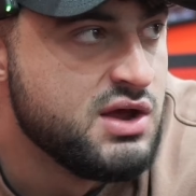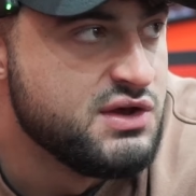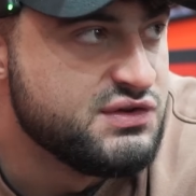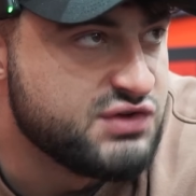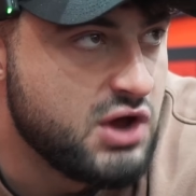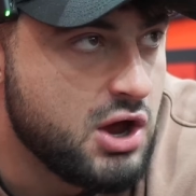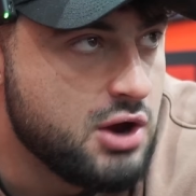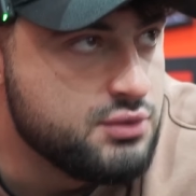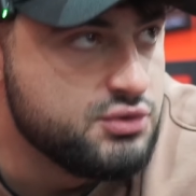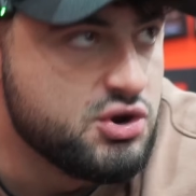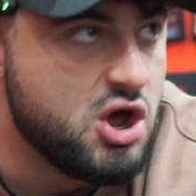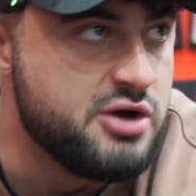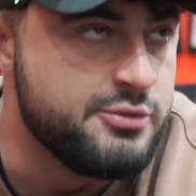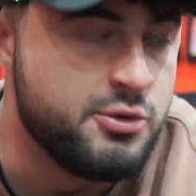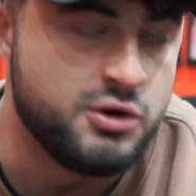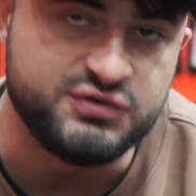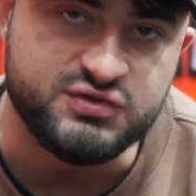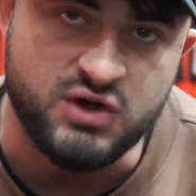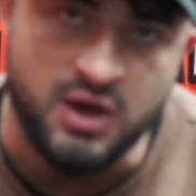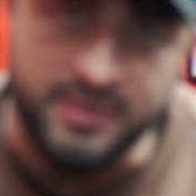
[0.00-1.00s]
So no
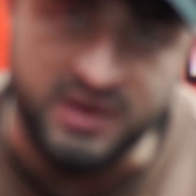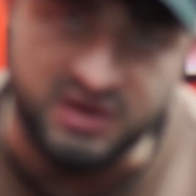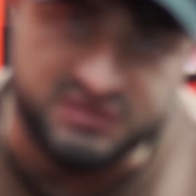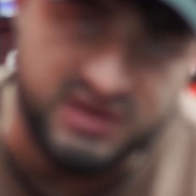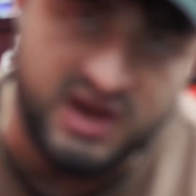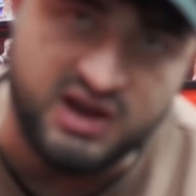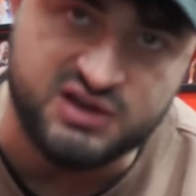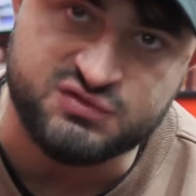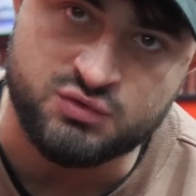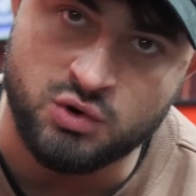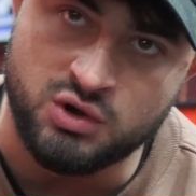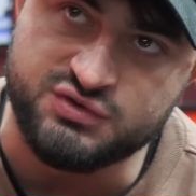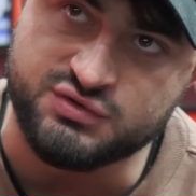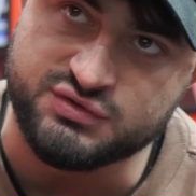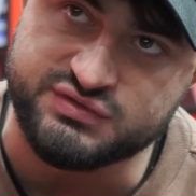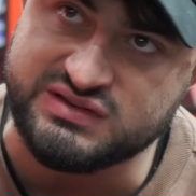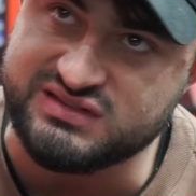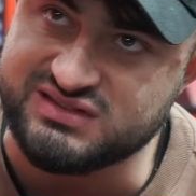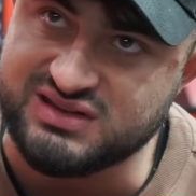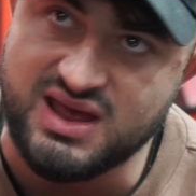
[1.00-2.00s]
more cybex back squat as you'll
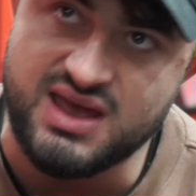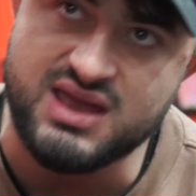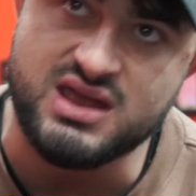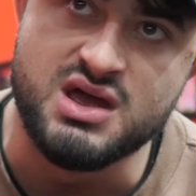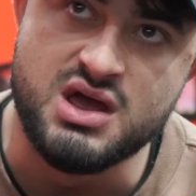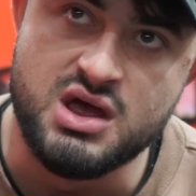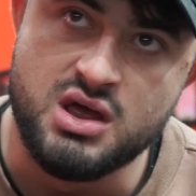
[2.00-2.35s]
see today,